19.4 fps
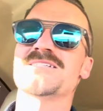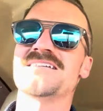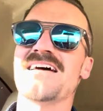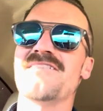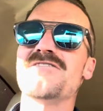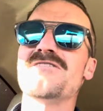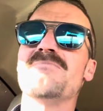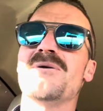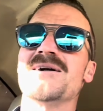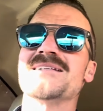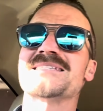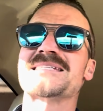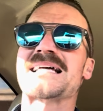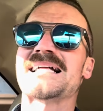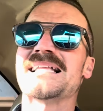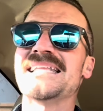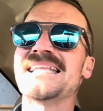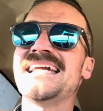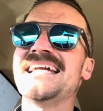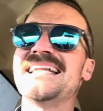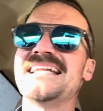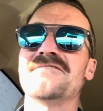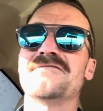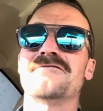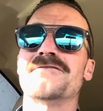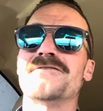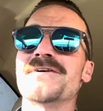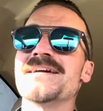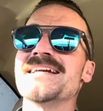seven months clean and
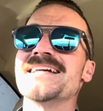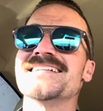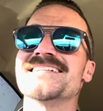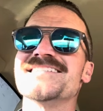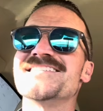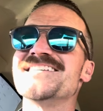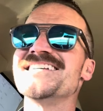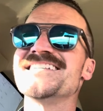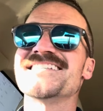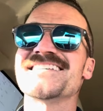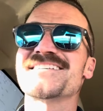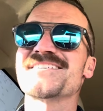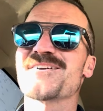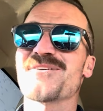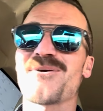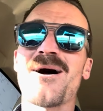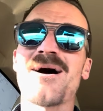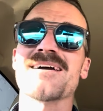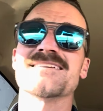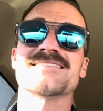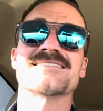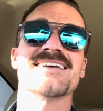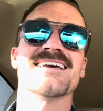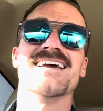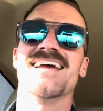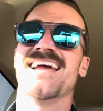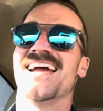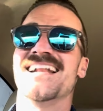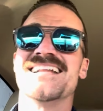free in Jesus Christ.
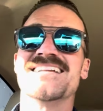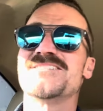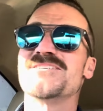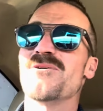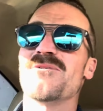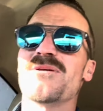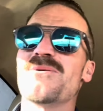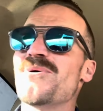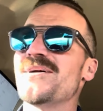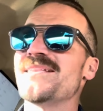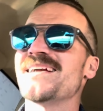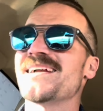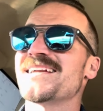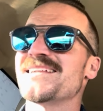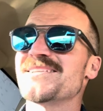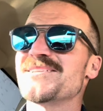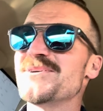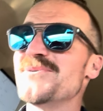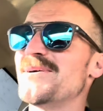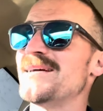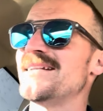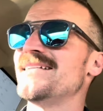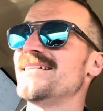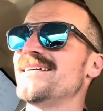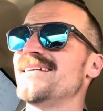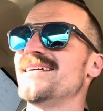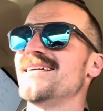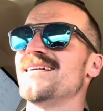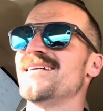And he's the only one that can do it.
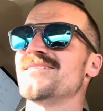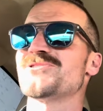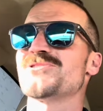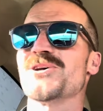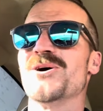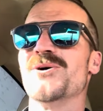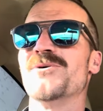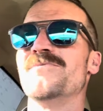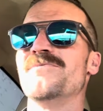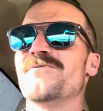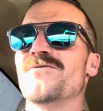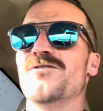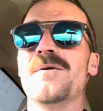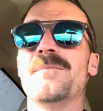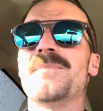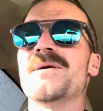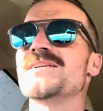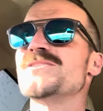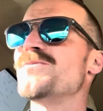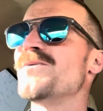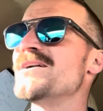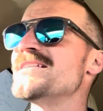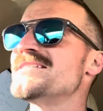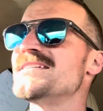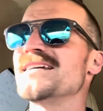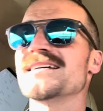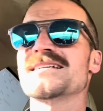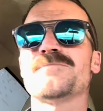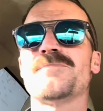So Philippians 1
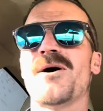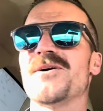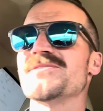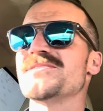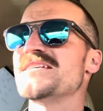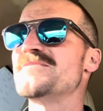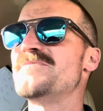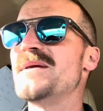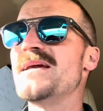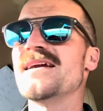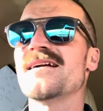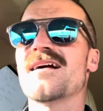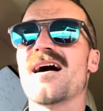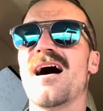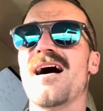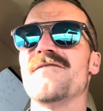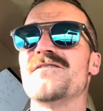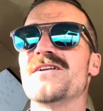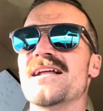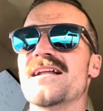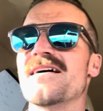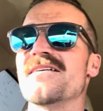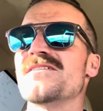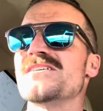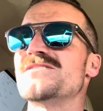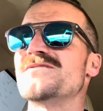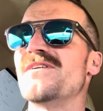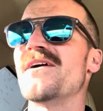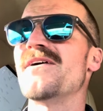6, Paul says, being confident of
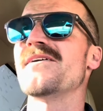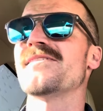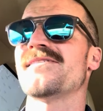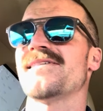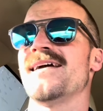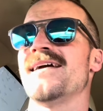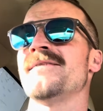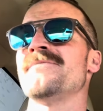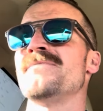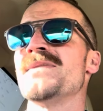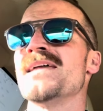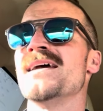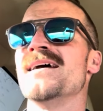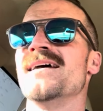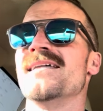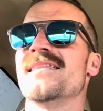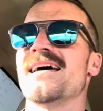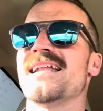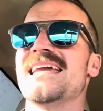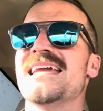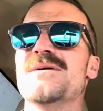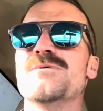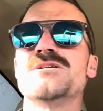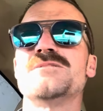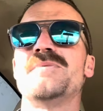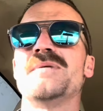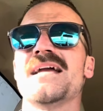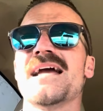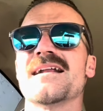this very thing, that he
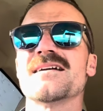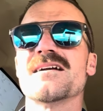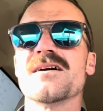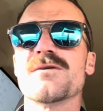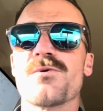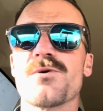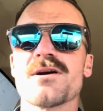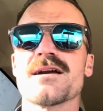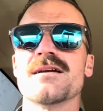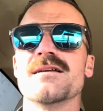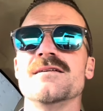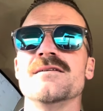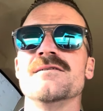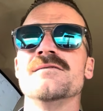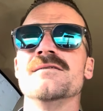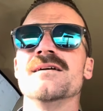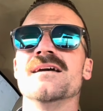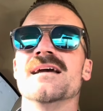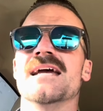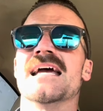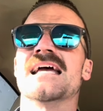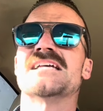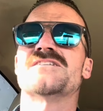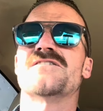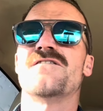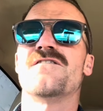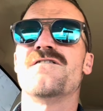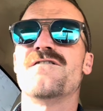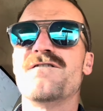which began a good work in you
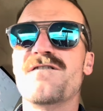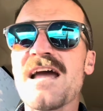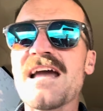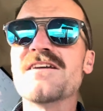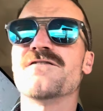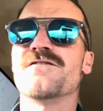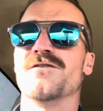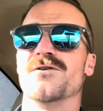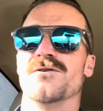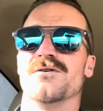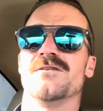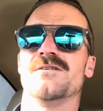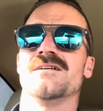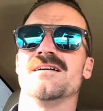is faithful